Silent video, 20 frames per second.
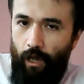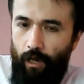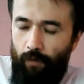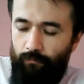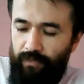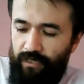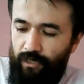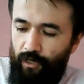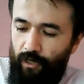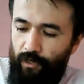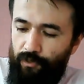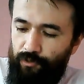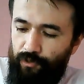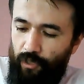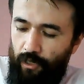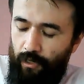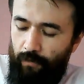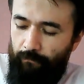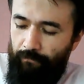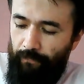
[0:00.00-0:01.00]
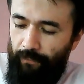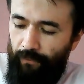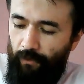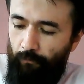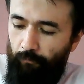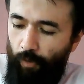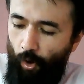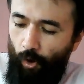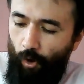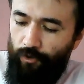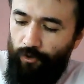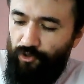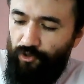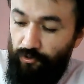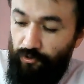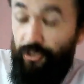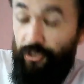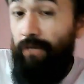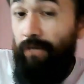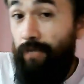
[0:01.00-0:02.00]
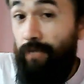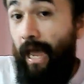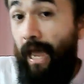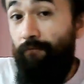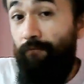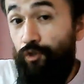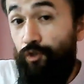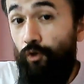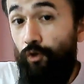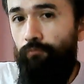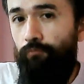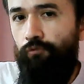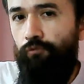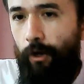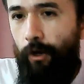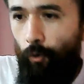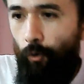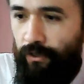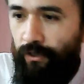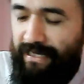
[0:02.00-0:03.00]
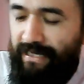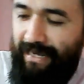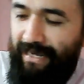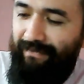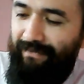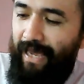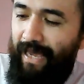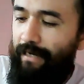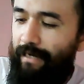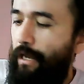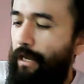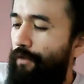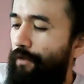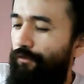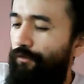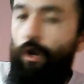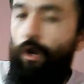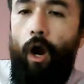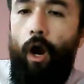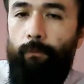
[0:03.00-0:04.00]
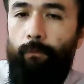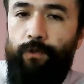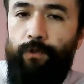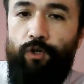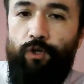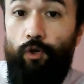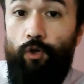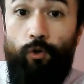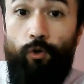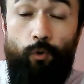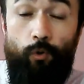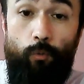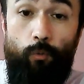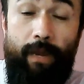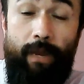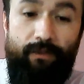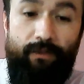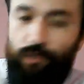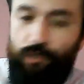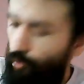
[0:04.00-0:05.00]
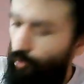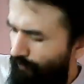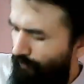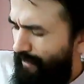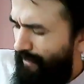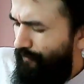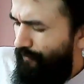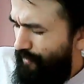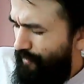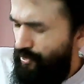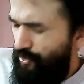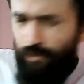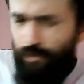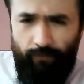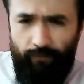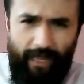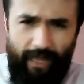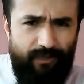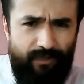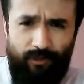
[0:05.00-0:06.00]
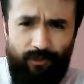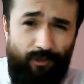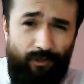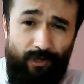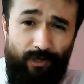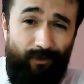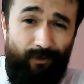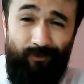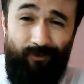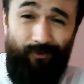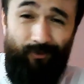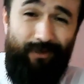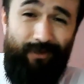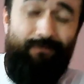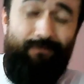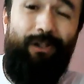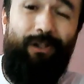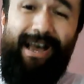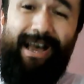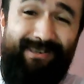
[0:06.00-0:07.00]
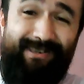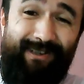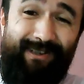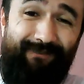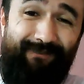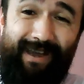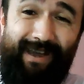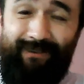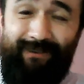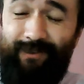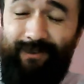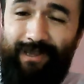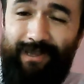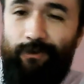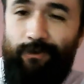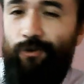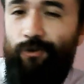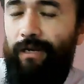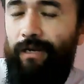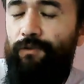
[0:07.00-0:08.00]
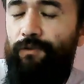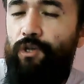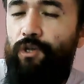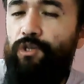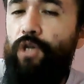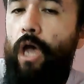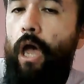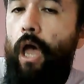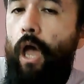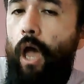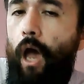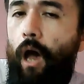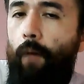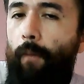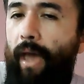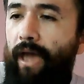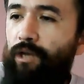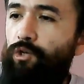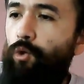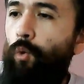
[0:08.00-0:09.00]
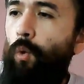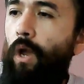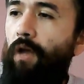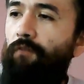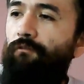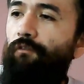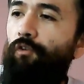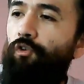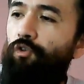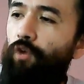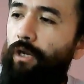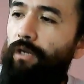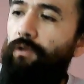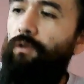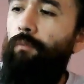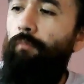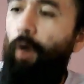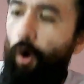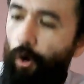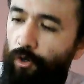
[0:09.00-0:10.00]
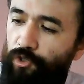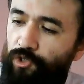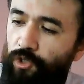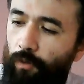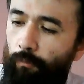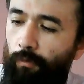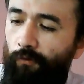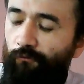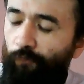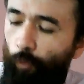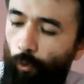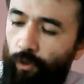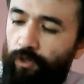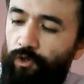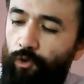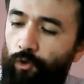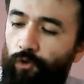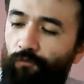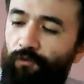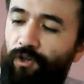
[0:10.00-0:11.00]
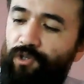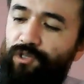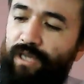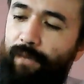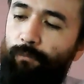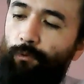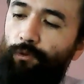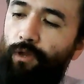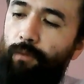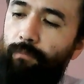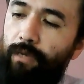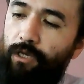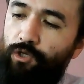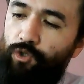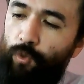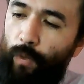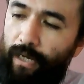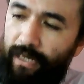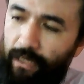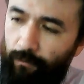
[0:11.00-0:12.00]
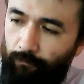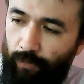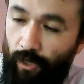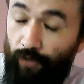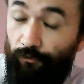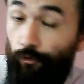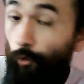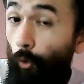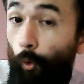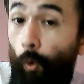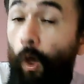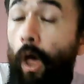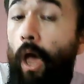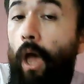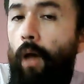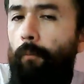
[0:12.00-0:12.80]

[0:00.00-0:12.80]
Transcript: because the parts seem to have a certain priority in that the carpenter who made this, or rather this is a plastic chair, so the plastic factory that created this had to have created the parts before it could have assembled them into a composite whole.